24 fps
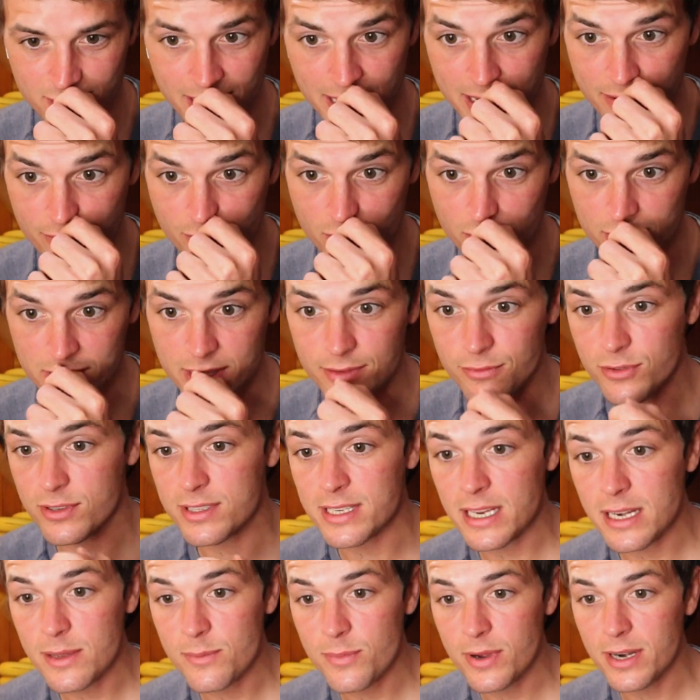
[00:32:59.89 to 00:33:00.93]
And of course, if there's
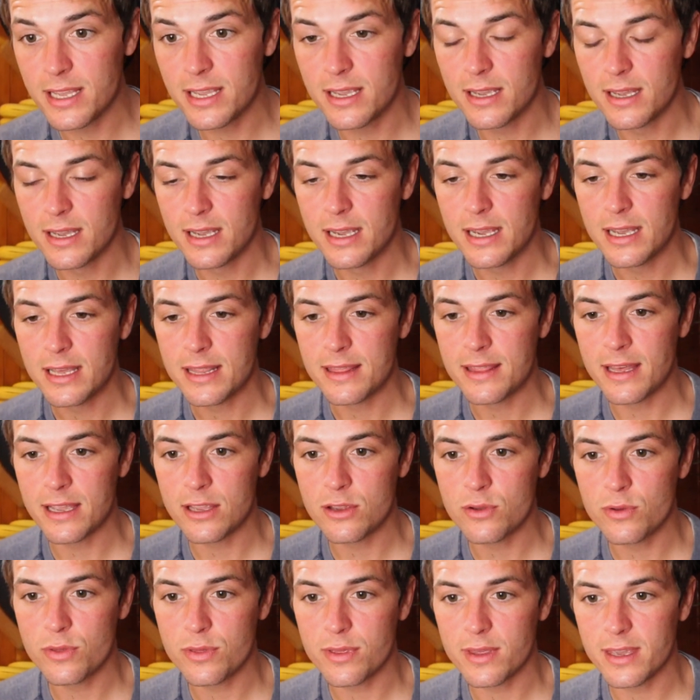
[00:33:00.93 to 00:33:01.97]
anybody that
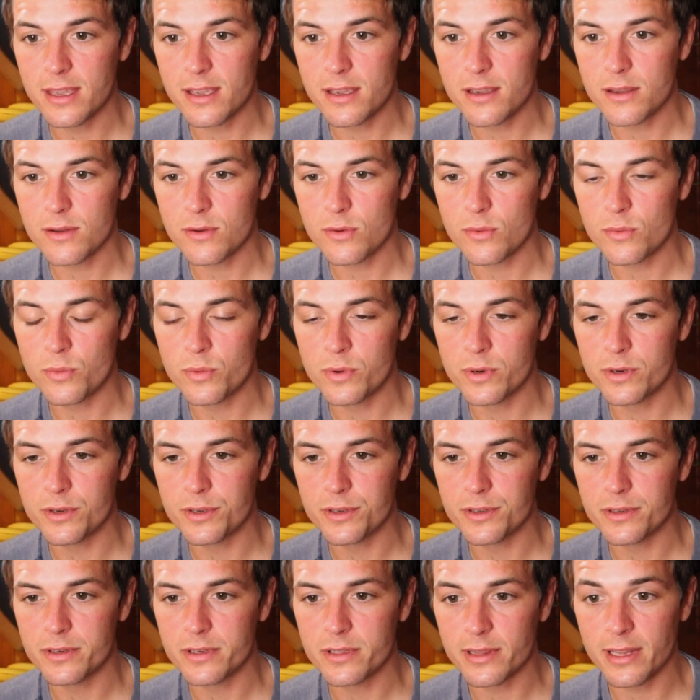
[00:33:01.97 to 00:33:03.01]
you think
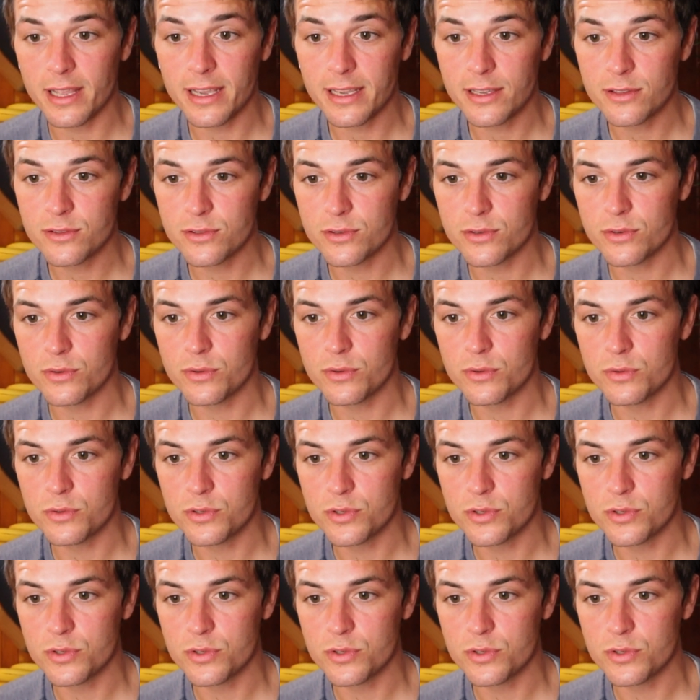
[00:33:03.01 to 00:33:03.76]
would like to